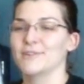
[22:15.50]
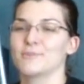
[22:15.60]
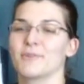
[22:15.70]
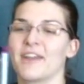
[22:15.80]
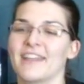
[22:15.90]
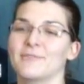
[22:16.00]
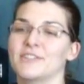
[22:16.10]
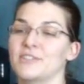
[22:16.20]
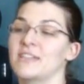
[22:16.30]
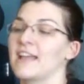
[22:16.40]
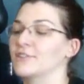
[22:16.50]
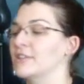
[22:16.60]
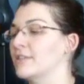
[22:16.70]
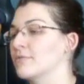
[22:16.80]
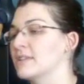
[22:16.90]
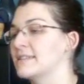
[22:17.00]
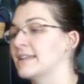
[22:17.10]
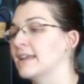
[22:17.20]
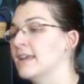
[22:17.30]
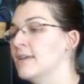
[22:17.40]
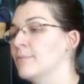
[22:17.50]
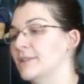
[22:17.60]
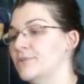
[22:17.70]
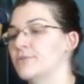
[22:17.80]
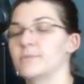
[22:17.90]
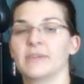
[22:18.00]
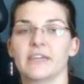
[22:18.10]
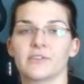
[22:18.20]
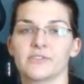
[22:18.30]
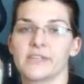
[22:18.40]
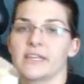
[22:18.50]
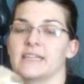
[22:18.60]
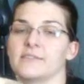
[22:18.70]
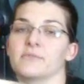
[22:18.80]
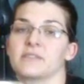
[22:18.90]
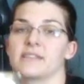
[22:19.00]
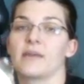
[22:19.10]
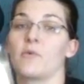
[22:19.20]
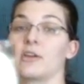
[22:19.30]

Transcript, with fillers: Roush beret, which is actually the reason by Susan B. Anderson, is the reason I